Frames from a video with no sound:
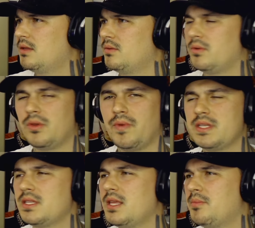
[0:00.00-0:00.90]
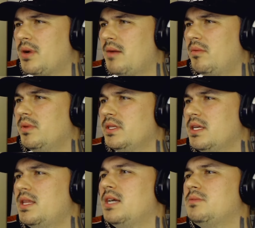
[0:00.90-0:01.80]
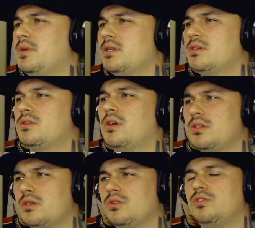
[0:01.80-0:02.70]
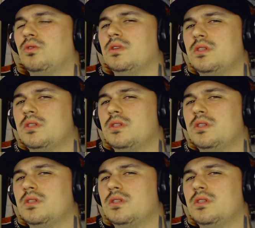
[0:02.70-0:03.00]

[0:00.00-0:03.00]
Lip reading: The reason they probably did that is because the song is so short and